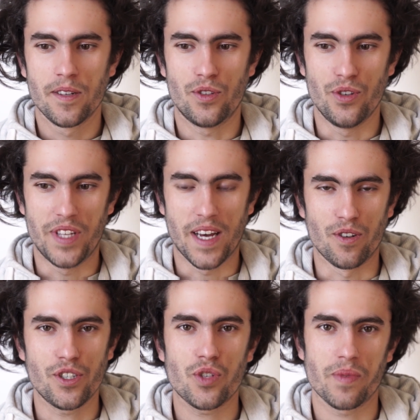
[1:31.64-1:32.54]
do you then
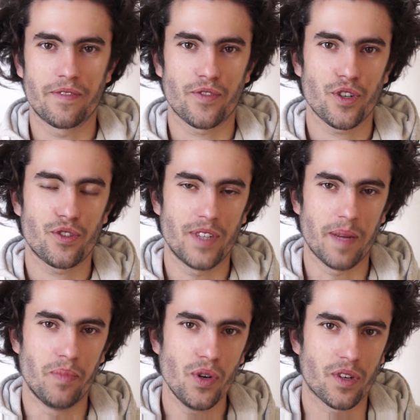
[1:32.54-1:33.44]
also refer to
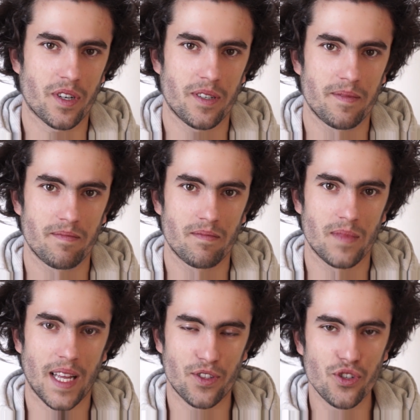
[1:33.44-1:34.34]
that book?
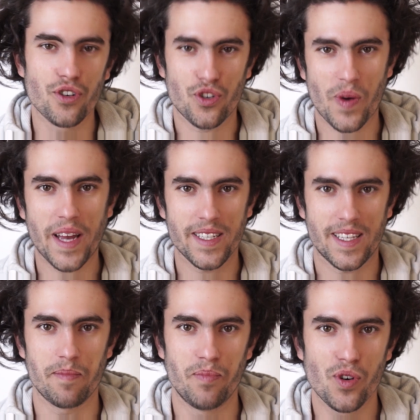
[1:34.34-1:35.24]
Like, do you credit
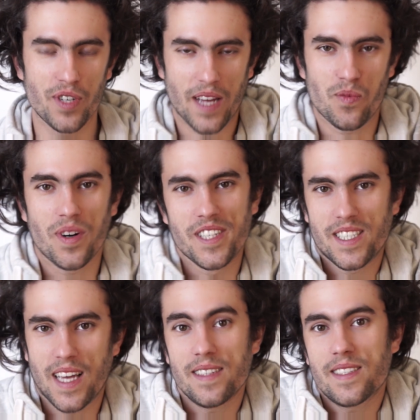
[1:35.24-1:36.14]
that book, that one
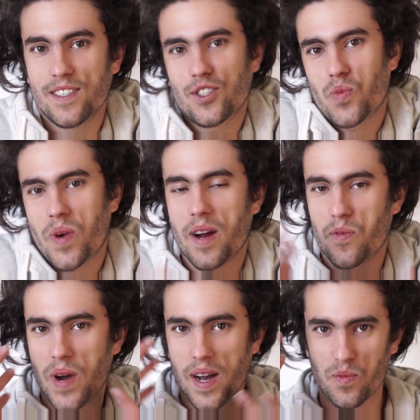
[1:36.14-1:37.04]
sentence where
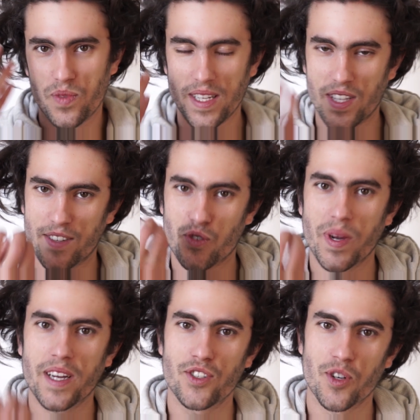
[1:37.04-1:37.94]
that
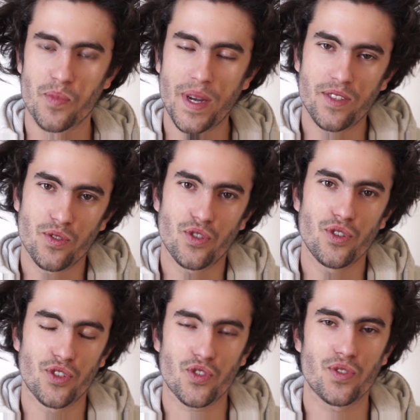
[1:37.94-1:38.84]
triggered your brain?
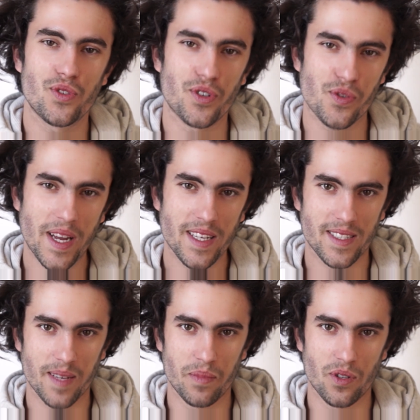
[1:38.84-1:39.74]
Do you credit
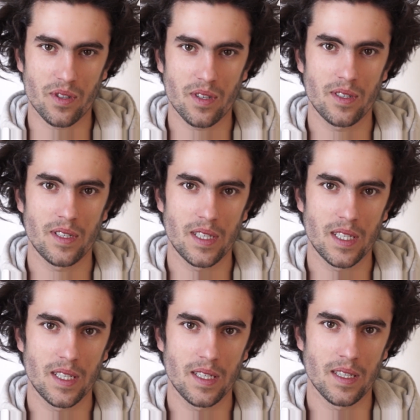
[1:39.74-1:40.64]
that book?
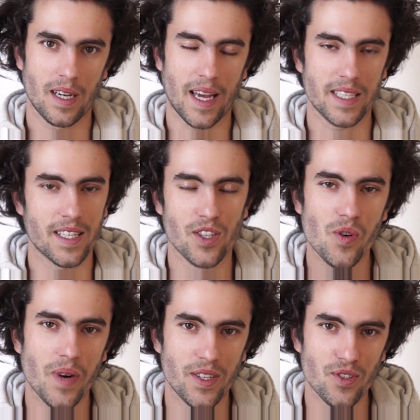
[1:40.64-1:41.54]
And I said,
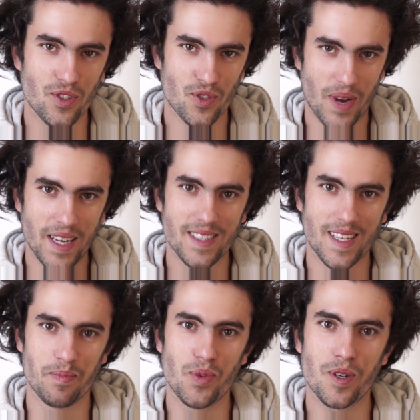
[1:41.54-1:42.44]
no, I don't credit
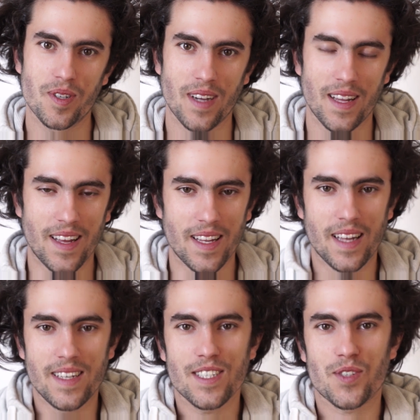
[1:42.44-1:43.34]
that book.
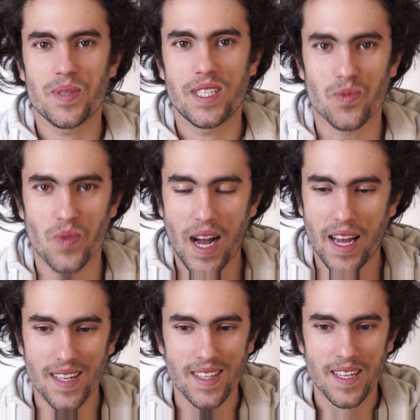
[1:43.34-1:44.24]
And here's the reason
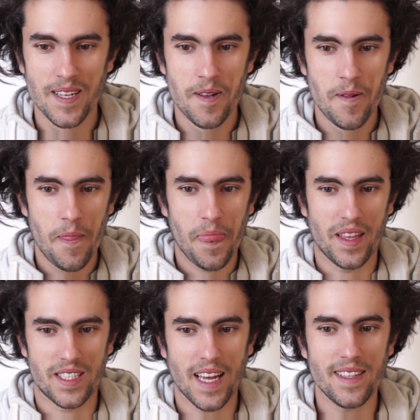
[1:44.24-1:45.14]
why.
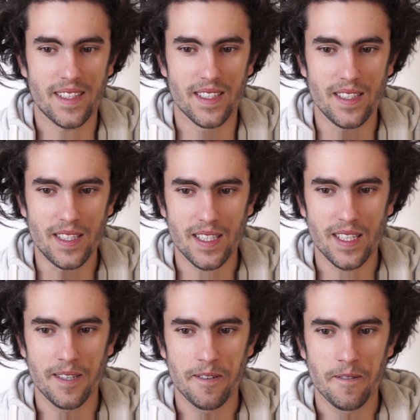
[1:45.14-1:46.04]
The sentence